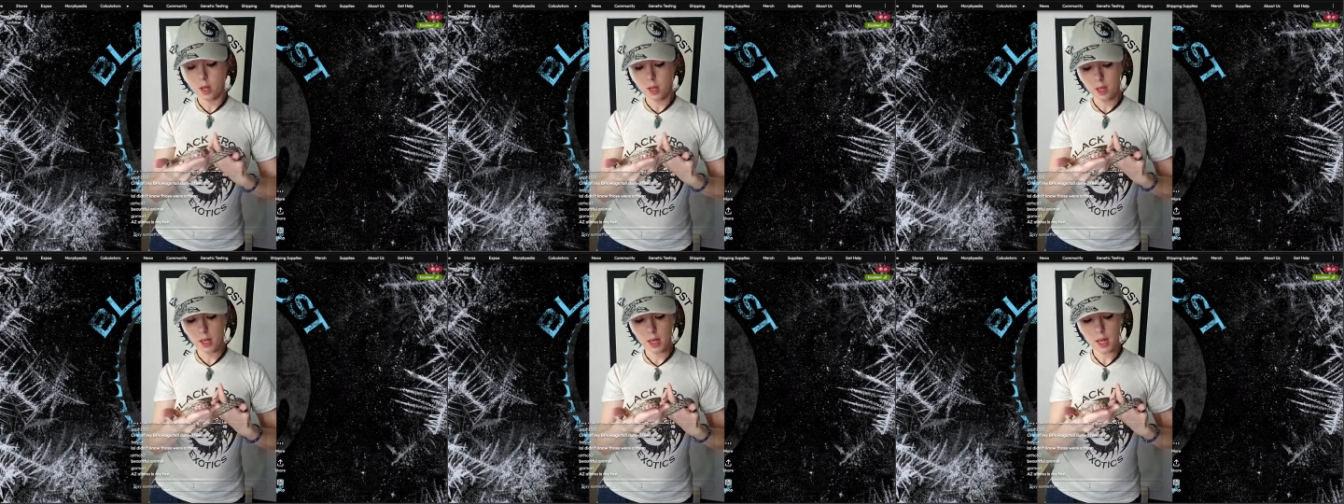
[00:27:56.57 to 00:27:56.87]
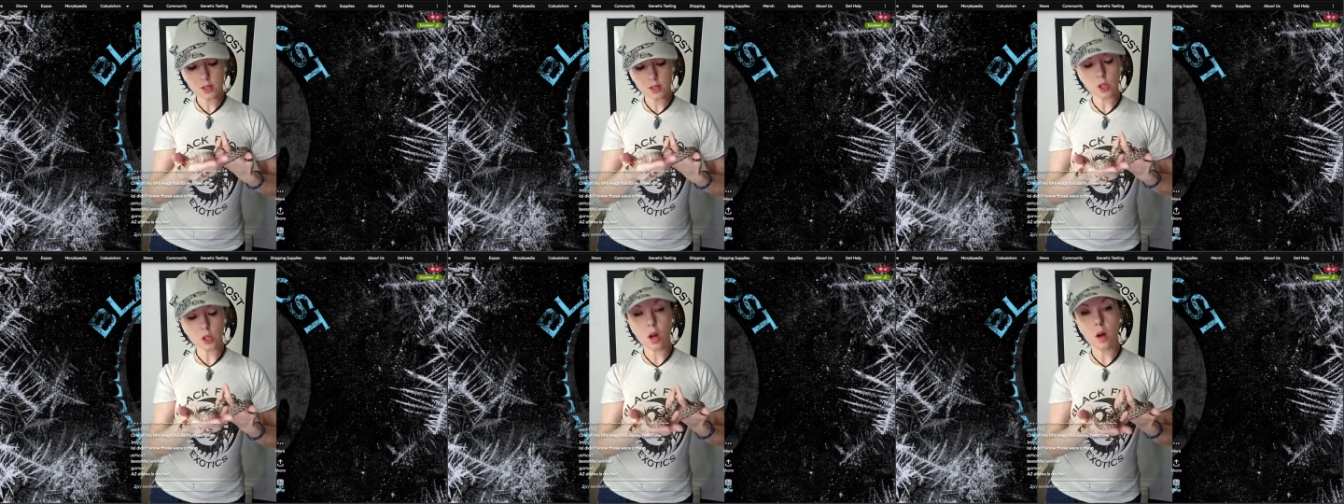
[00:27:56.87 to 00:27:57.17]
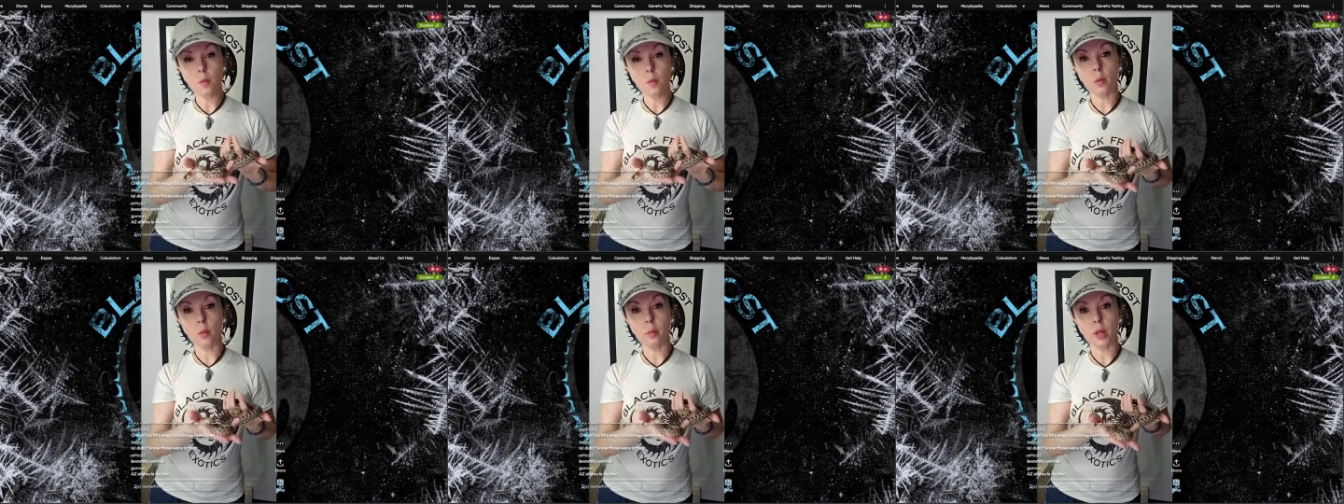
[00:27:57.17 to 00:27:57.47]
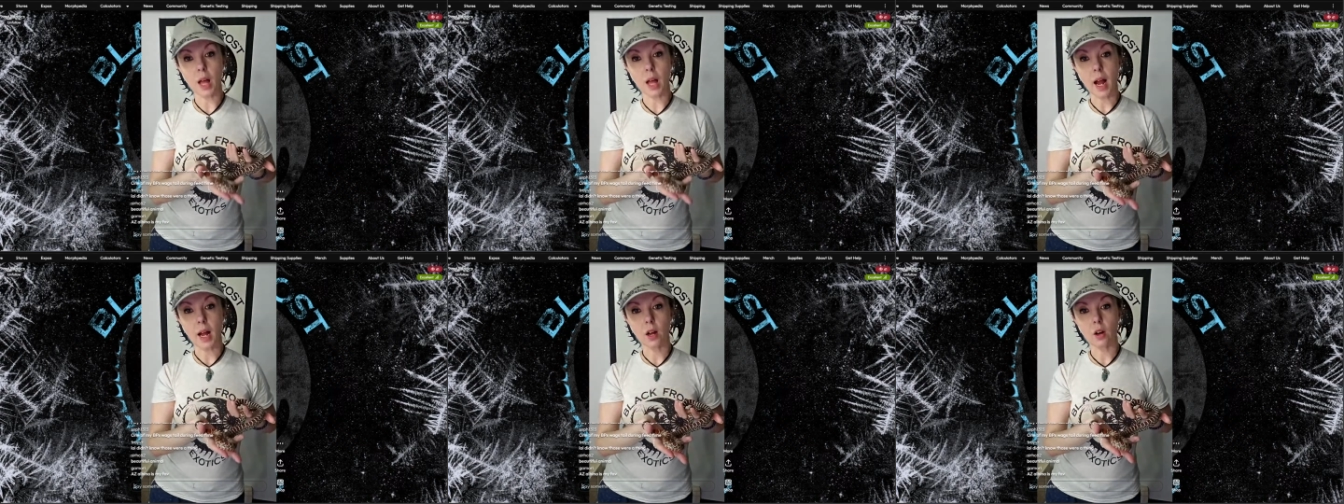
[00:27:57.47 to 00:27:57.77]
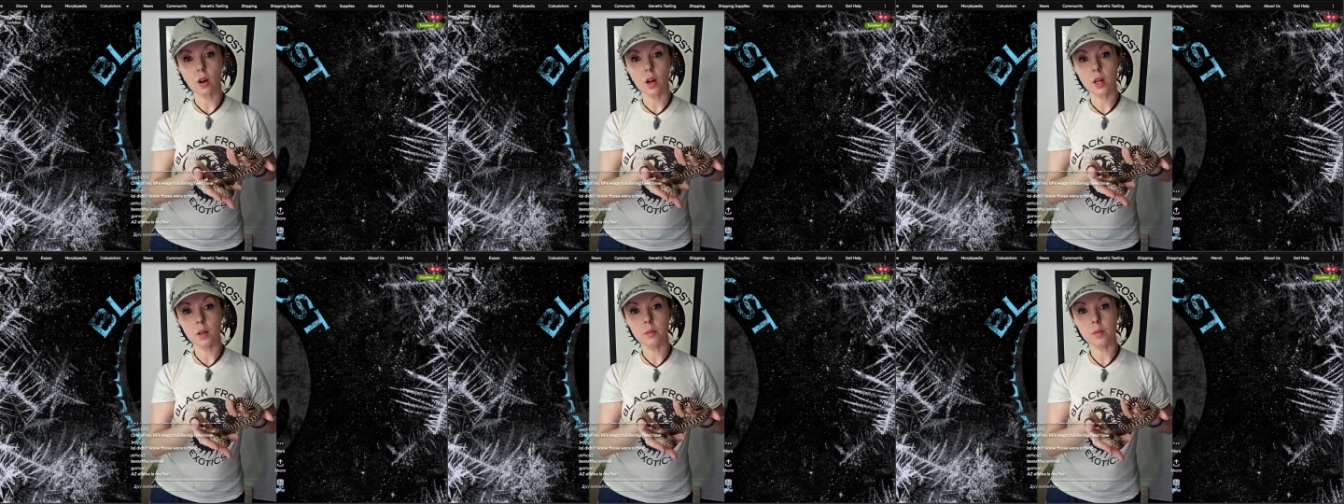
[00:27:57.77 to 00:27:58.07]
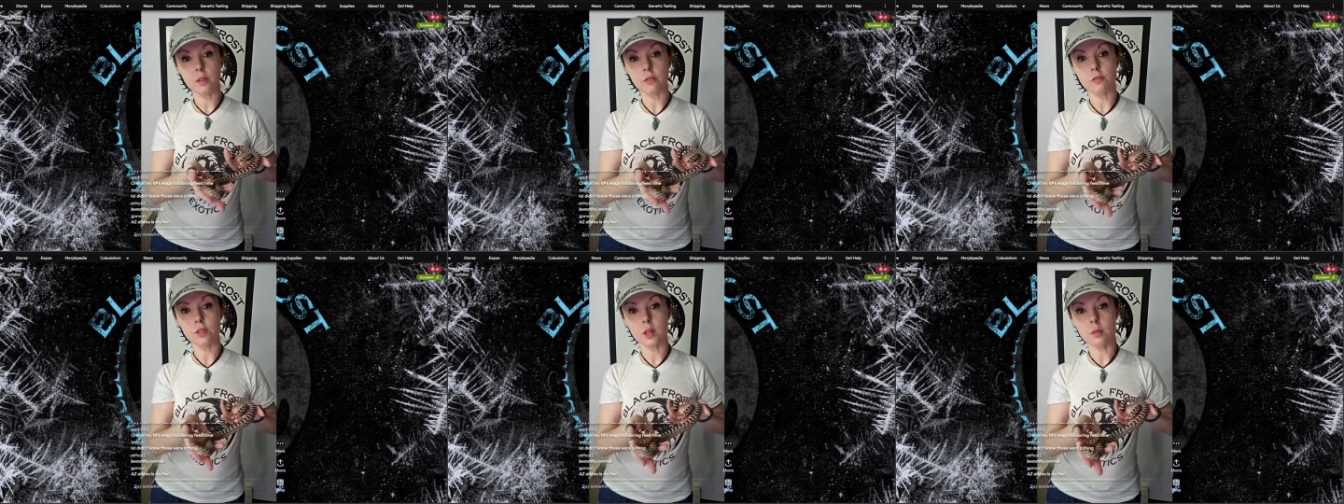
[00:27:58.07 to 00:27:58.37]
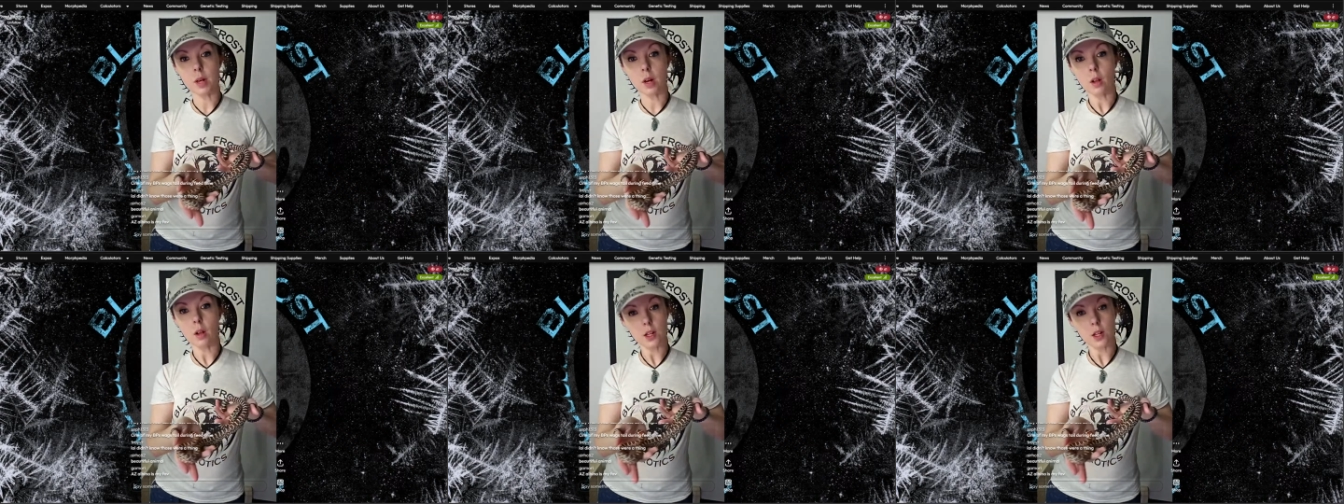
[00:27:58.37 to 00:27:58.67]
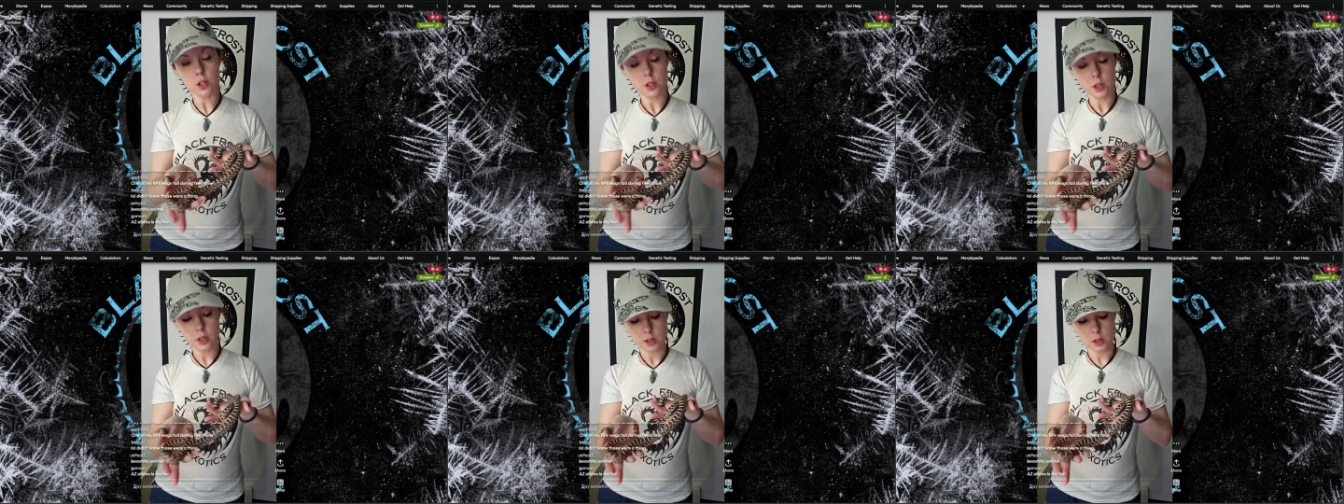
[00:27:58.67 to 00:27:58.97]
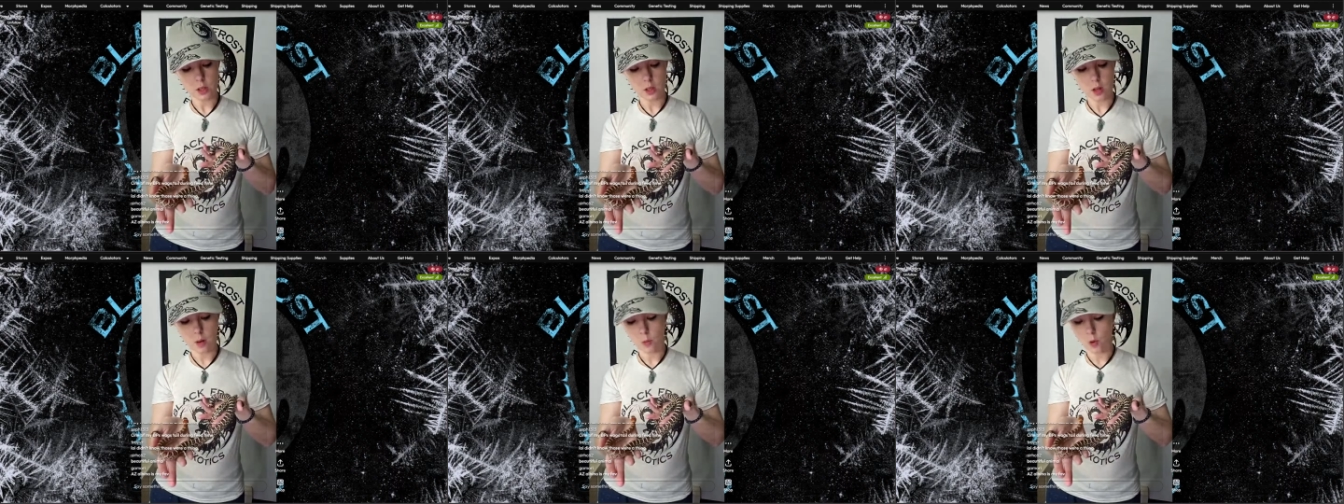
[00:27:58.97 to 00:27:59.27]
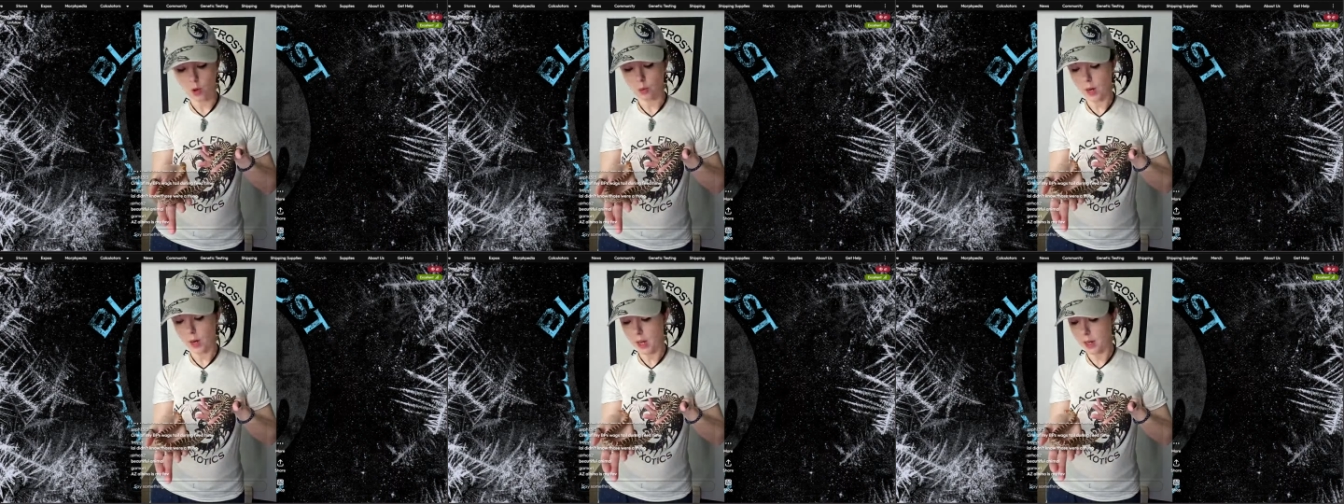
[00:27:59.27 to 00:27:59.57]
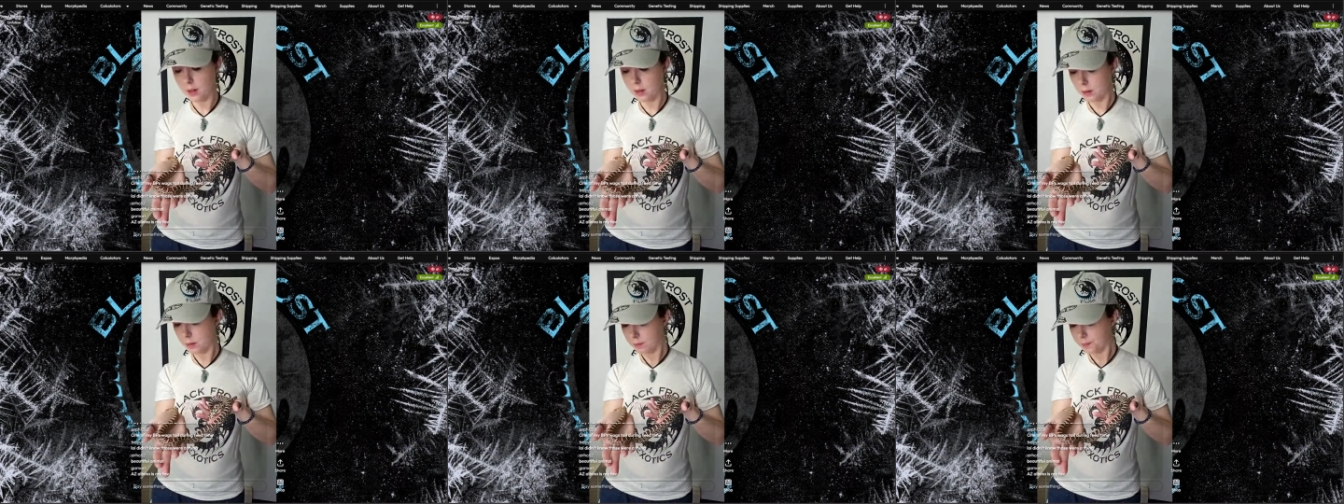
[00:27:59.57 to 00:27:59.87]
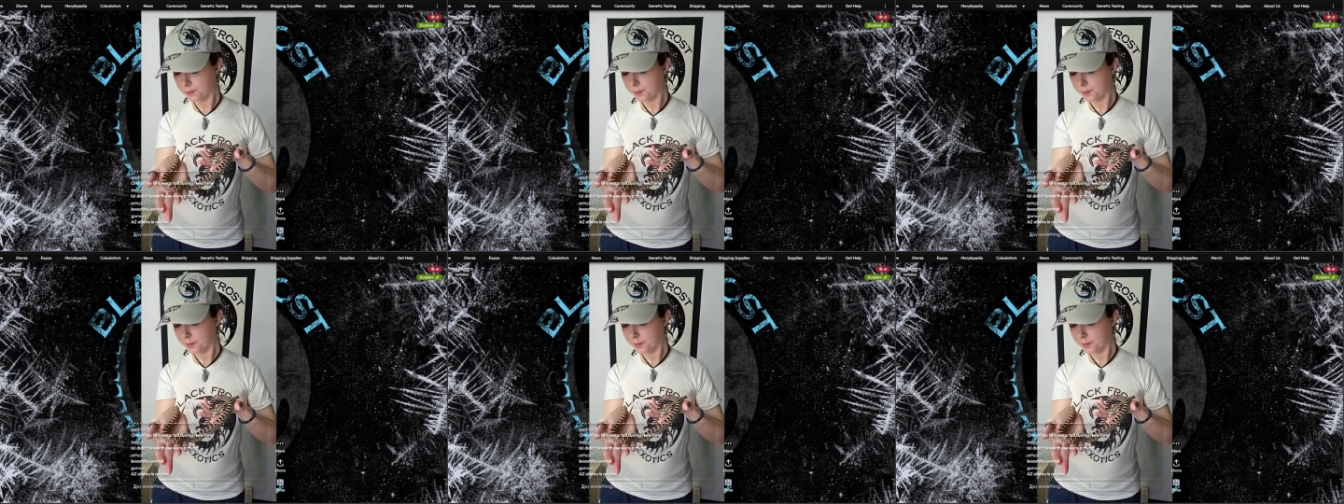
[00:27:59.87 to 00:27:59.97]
He has a lot more black on him. The female actually has a lot more red.